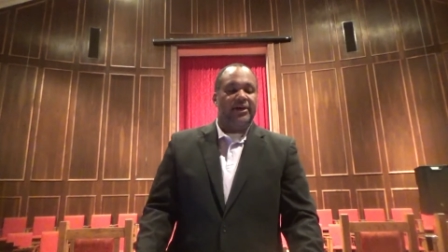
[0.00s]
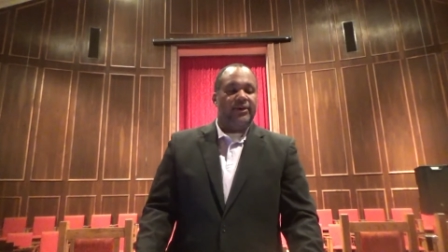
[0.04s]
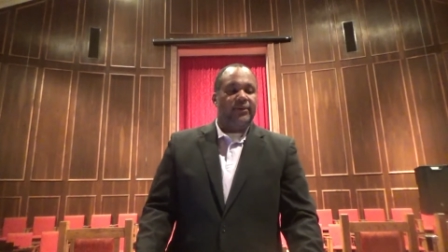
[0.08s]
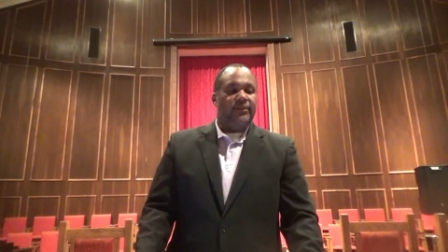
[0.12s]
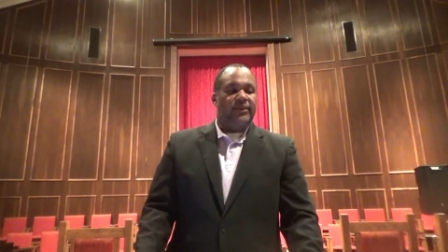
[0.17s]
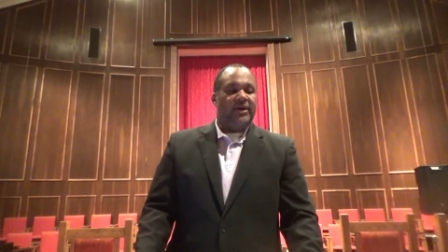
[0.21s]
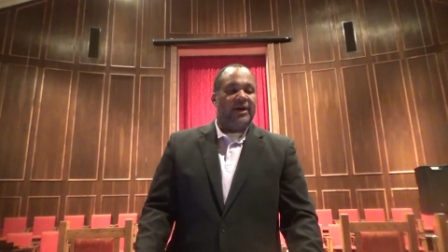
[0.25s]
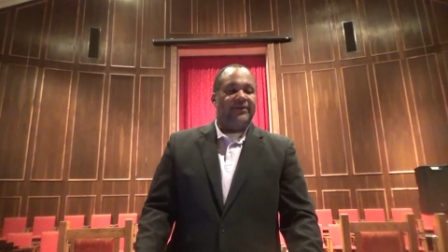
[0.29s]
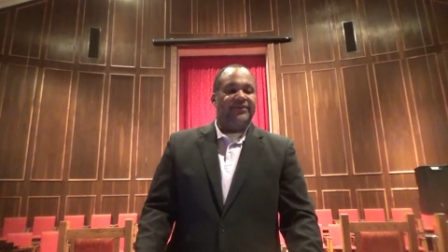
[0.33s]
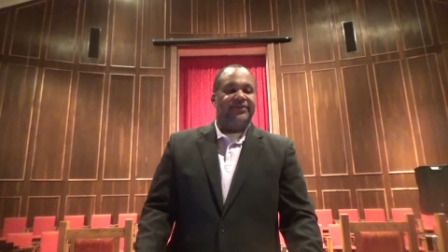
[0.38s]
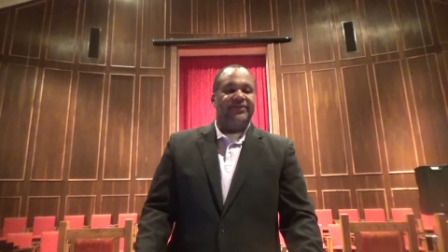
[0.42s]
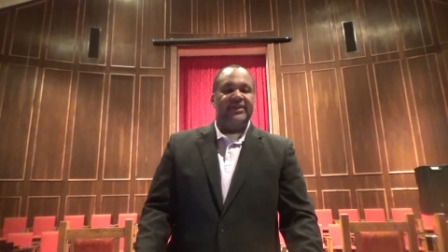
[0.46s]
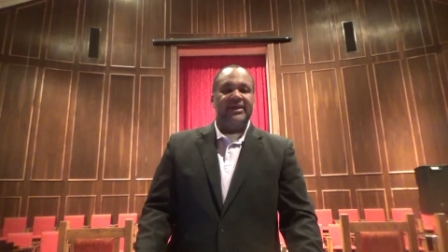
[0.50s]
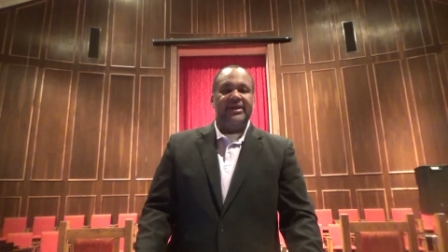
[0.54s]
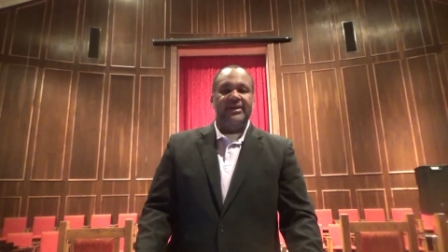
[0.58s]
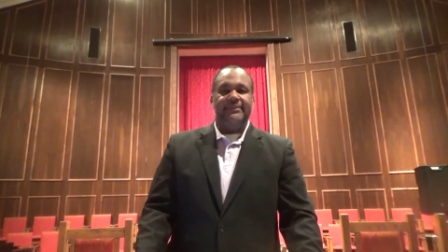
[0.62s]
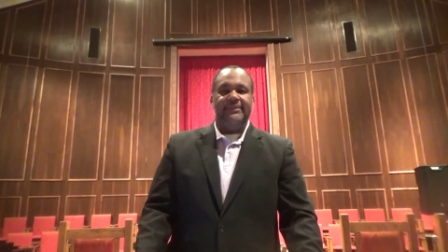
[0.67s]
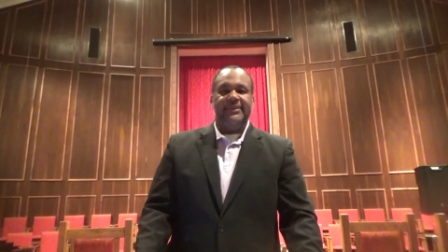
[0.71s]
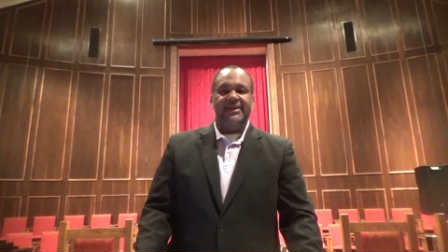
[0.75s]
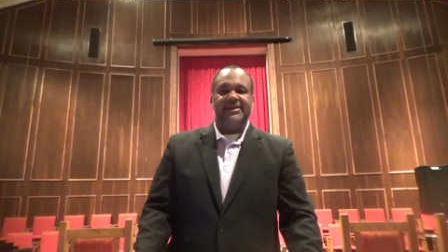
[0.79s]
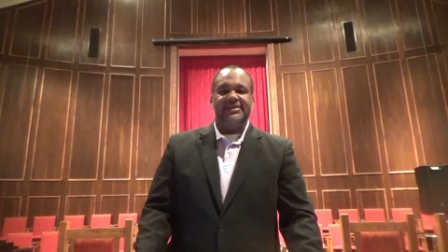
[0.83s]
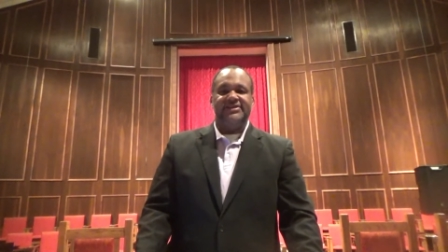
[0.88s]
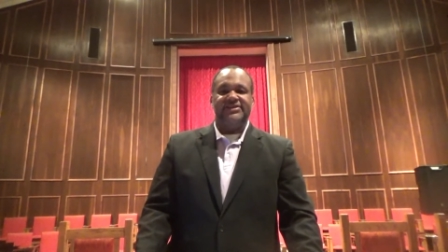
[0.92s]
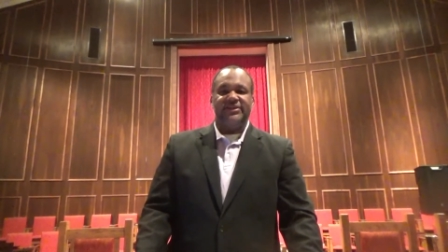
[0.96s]
where our
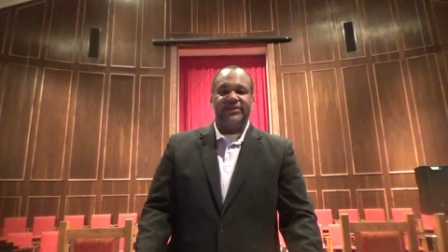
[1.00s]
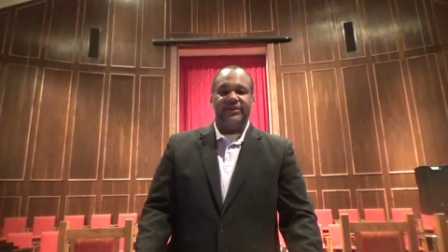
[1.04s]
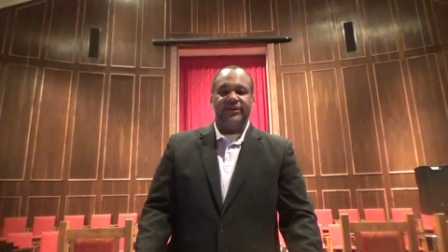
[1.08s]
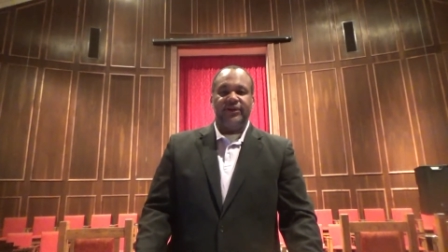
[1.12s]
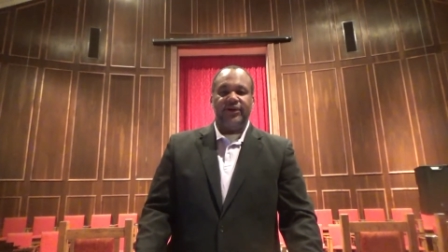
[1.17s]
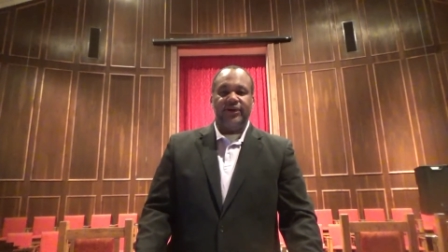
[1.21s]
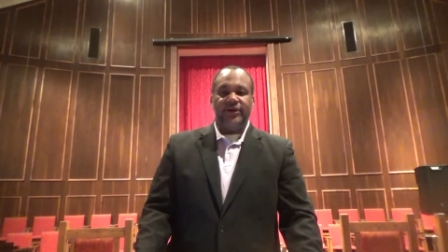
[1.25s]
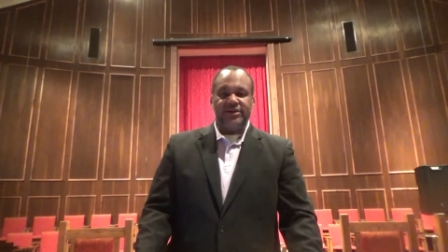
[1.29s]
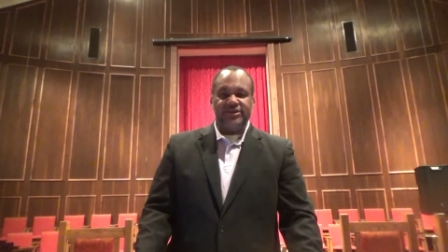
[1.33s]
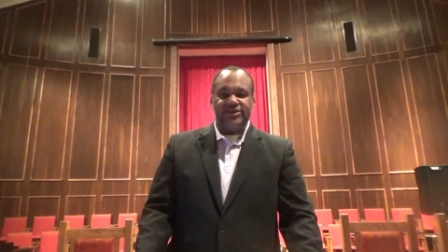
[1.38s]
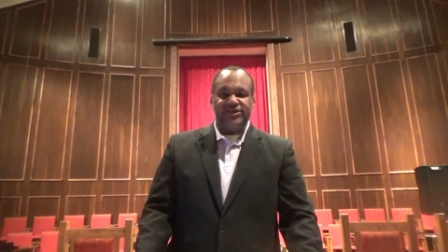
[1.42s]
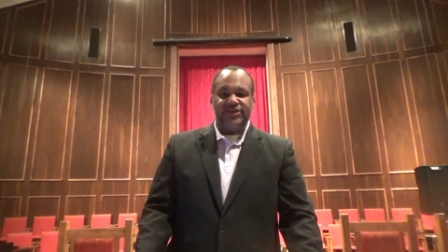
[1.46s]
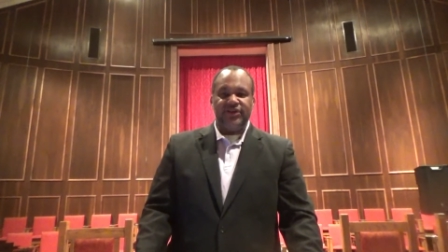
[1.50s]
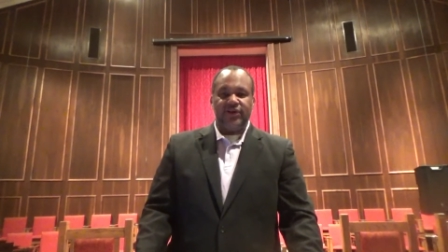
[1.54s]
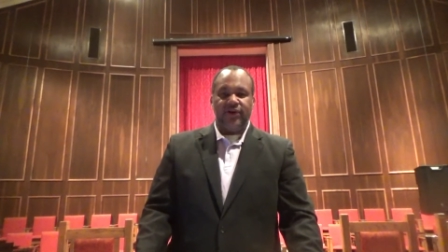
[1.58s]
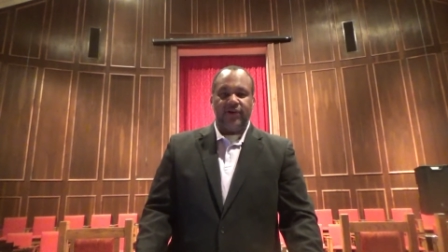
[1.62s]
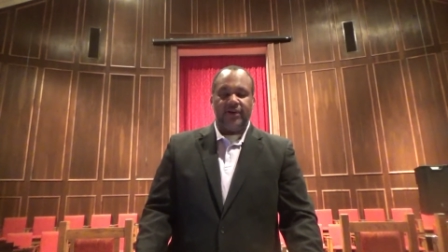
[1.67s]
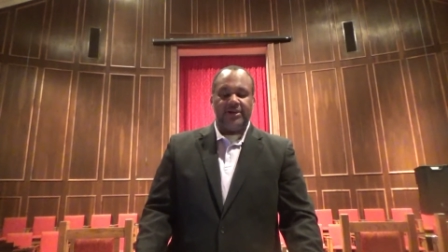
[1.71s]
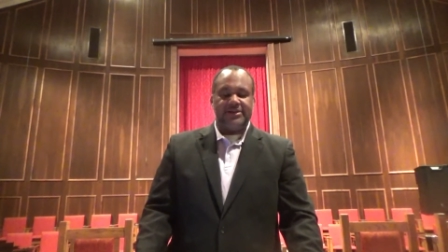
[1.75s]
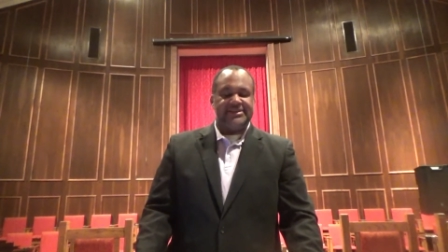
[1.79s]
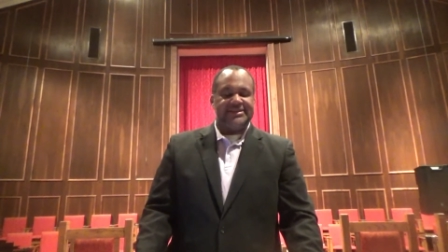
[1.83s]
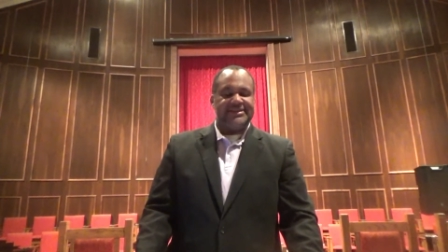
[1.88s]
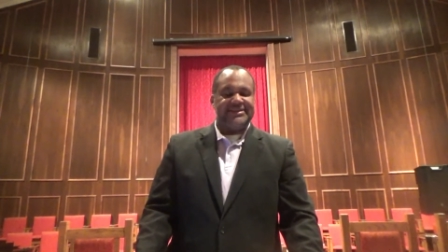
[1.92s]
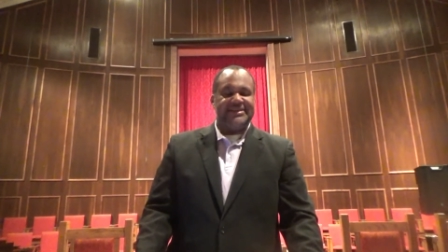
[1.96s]
theme is encouraging
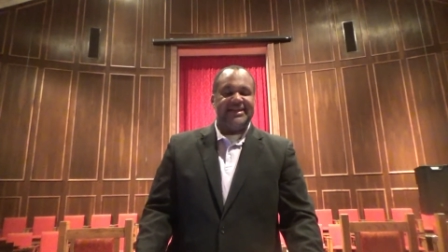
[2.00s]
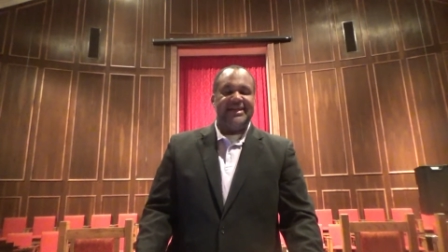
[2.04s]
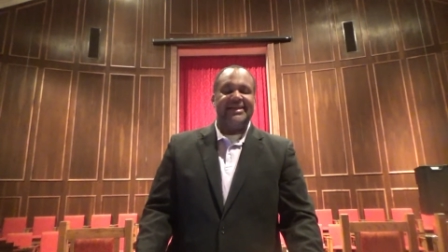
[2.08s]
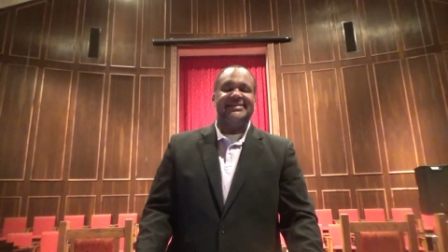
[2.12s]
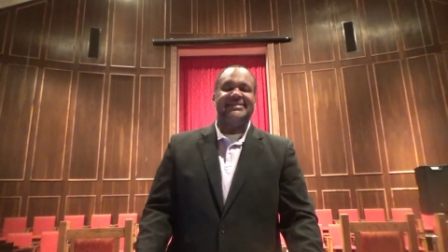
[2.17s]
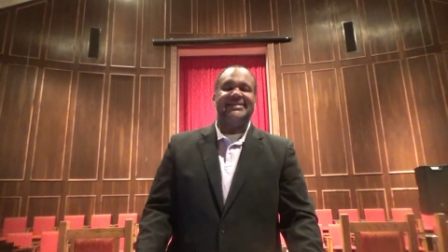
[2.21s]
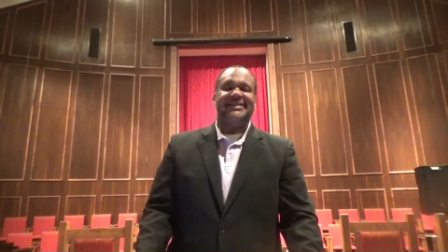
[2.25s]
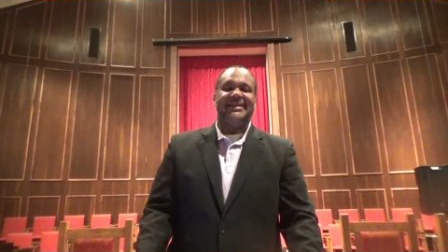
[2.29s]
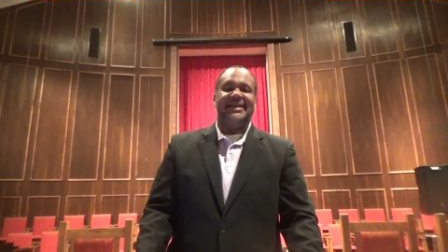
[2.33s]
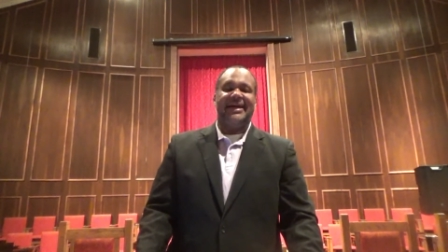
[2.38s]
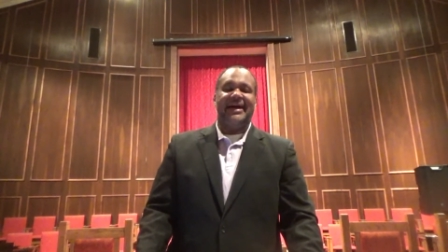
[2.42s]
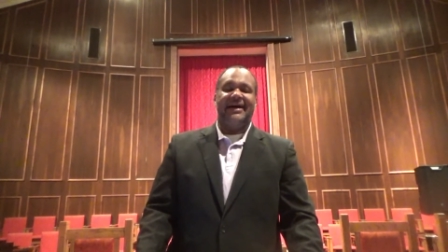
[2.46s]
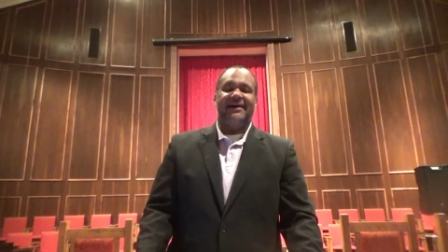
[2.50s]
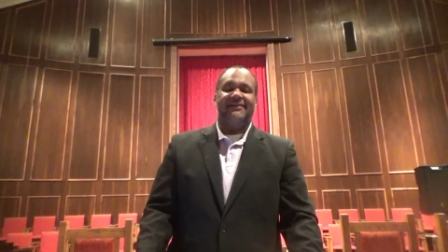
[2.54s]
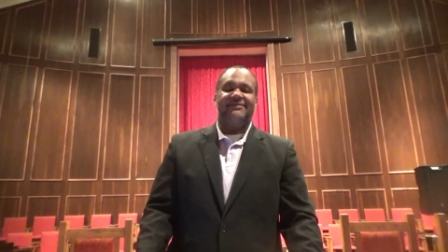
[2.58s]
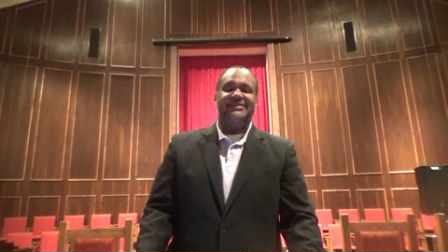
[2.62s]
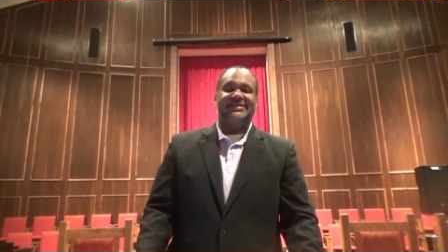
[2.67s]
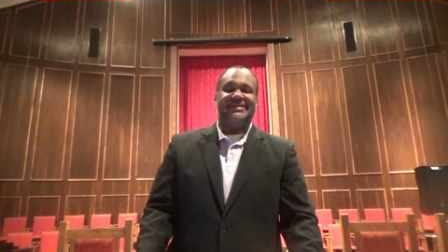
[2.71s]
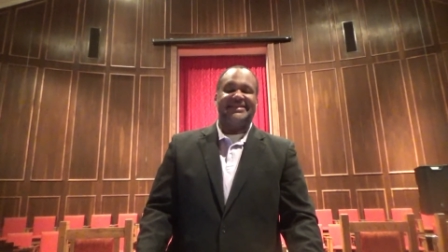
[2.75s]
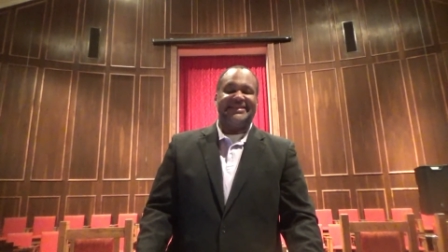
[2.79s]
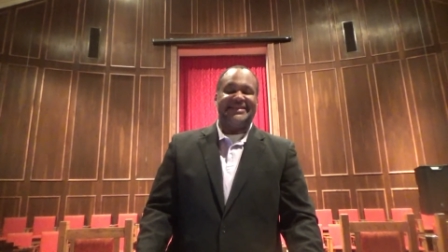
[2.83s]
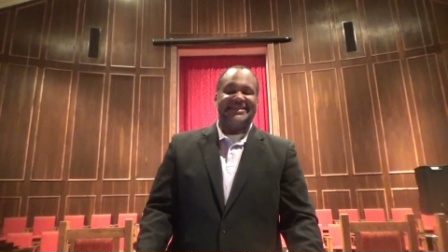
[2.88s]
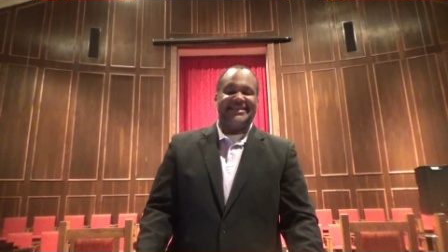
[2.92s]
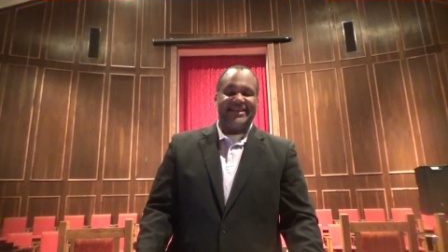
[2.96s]
hearts, changing
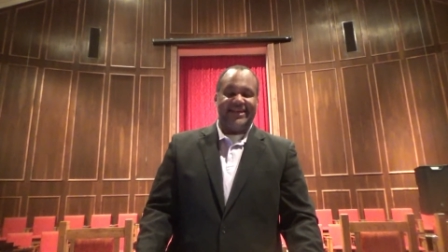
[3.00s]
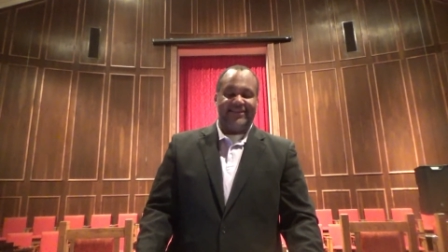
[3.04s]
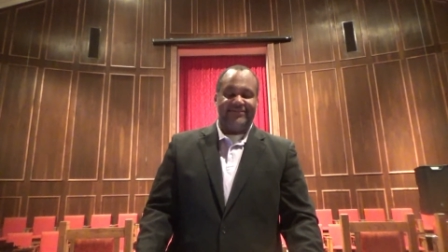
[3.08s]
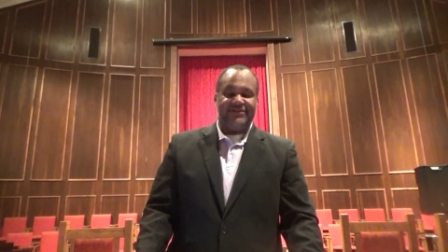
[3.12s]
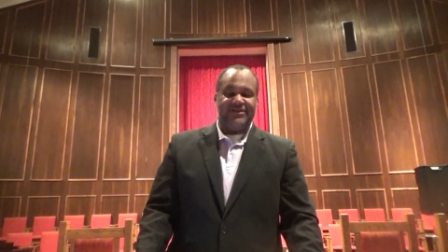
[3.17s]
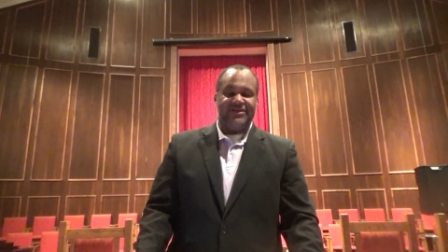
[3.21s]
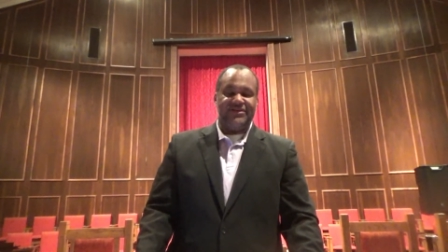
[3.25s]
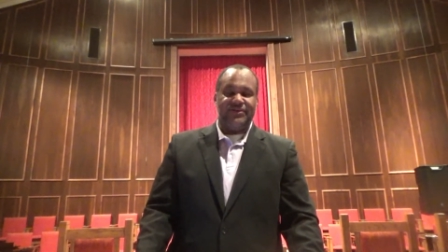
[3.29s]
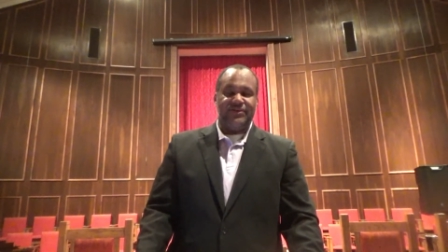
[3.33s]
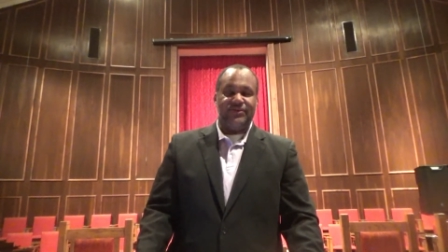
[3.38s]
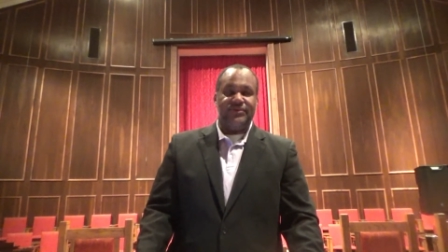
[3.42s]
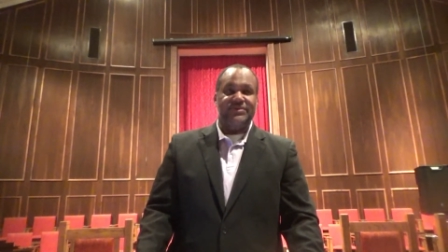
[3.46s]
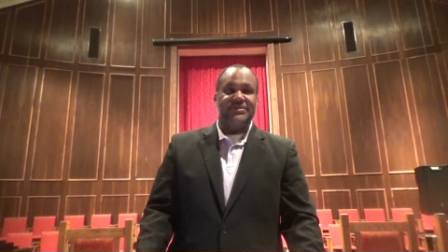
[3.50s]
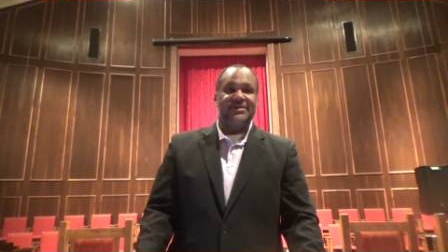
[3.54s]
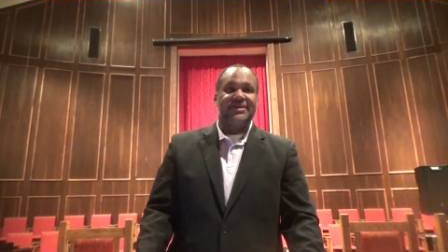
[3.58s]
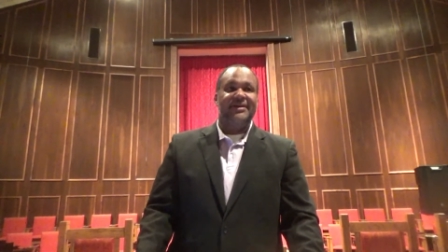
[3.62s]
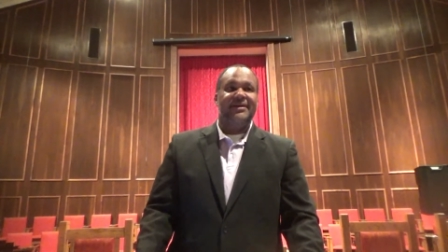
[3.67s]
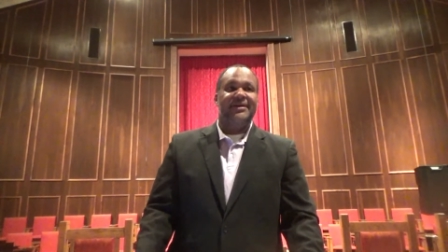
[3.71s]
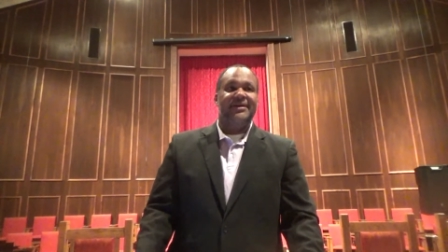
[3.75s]
lives, and saving souls.